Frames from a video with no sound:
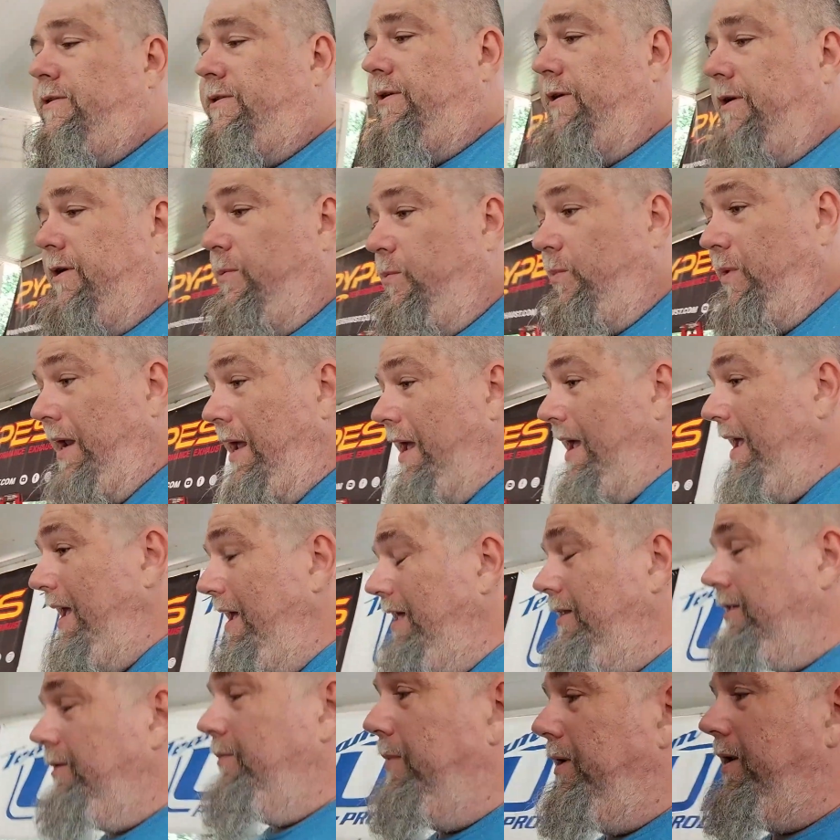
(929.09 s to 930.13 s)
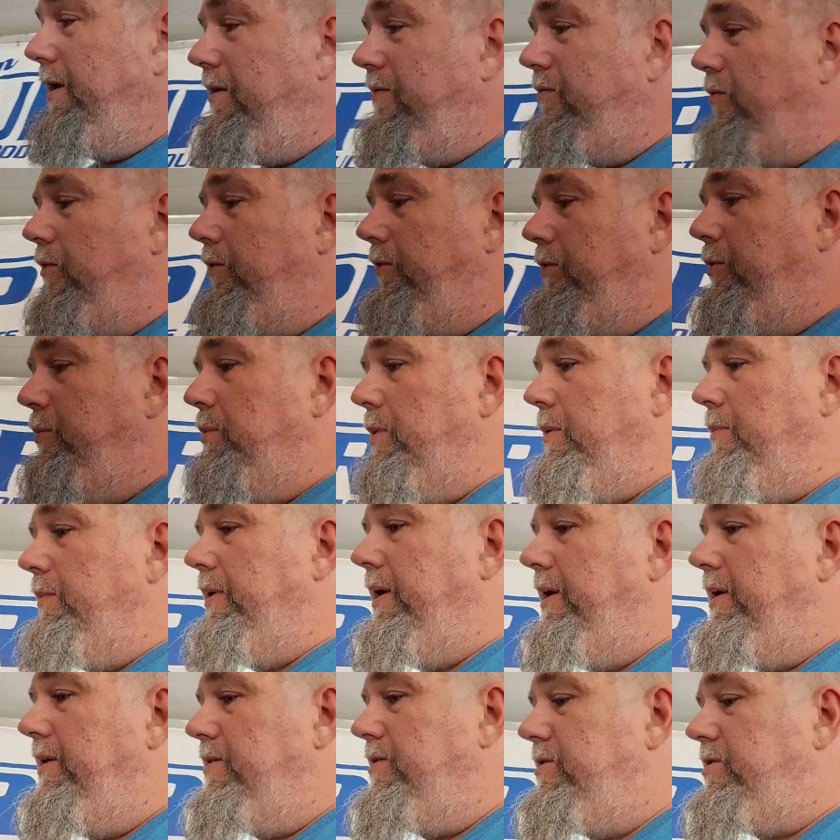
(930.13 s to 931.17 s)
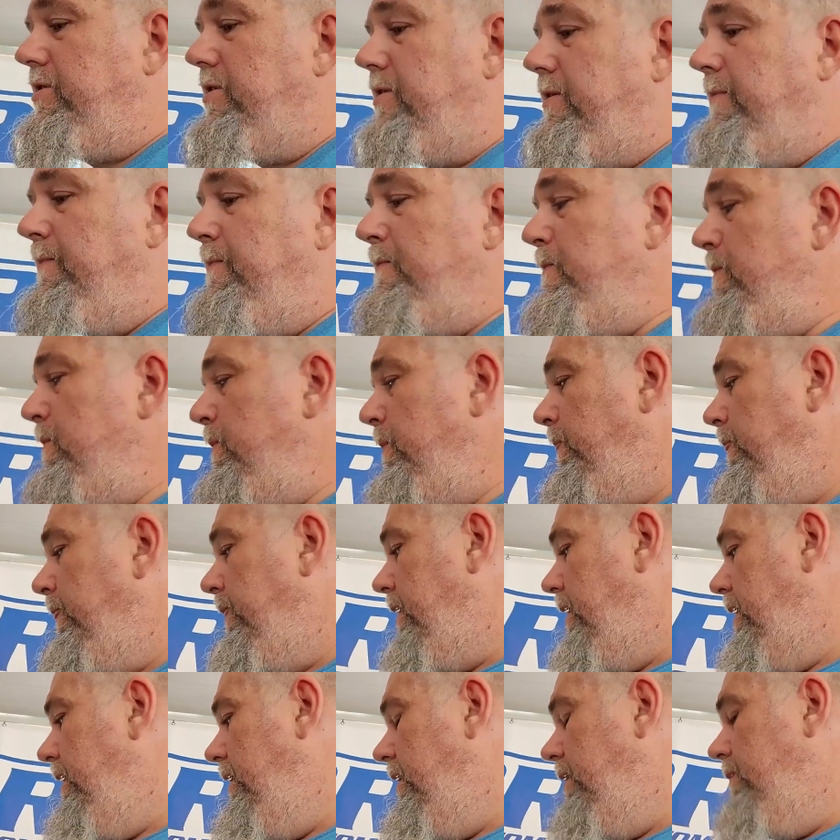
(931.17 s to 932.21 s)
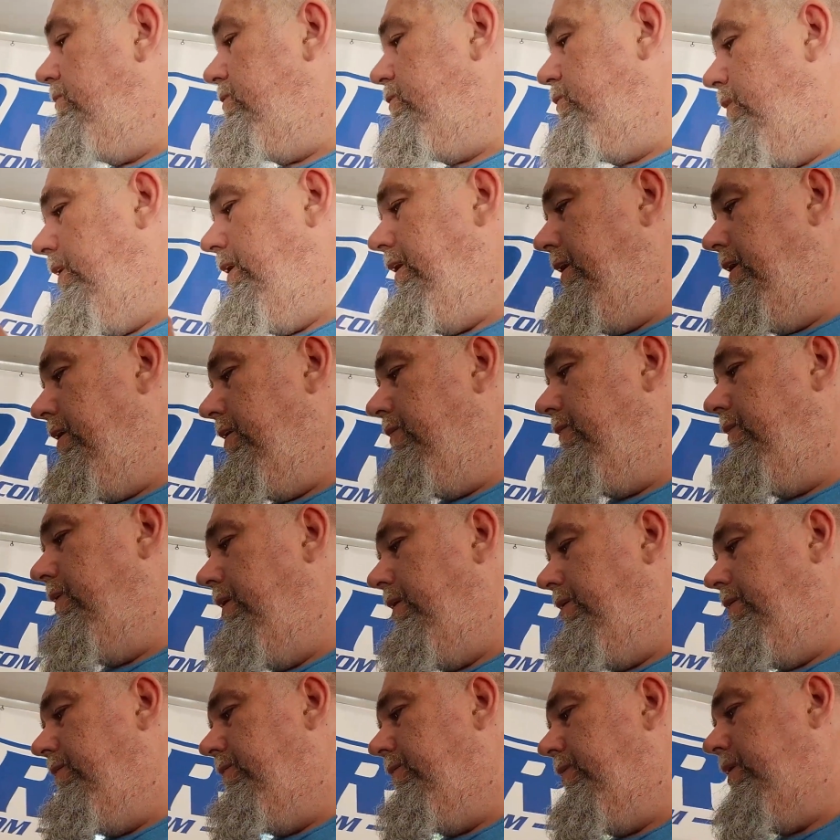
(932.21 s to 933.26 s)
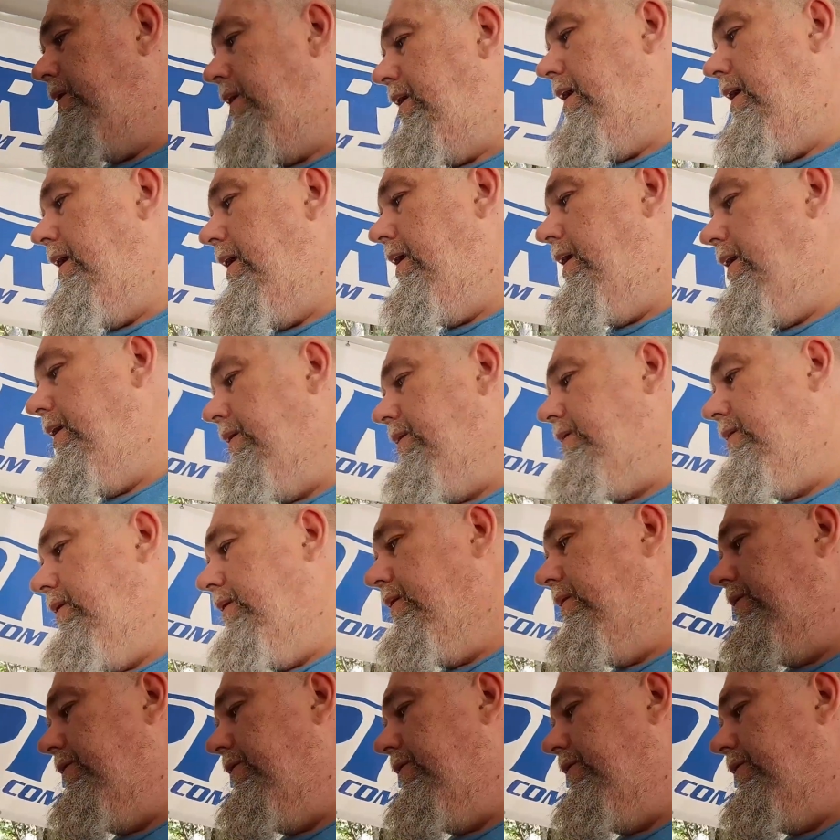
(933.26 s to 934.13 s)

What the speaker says: When I had the money for aluminum heads, and I was waiting around, and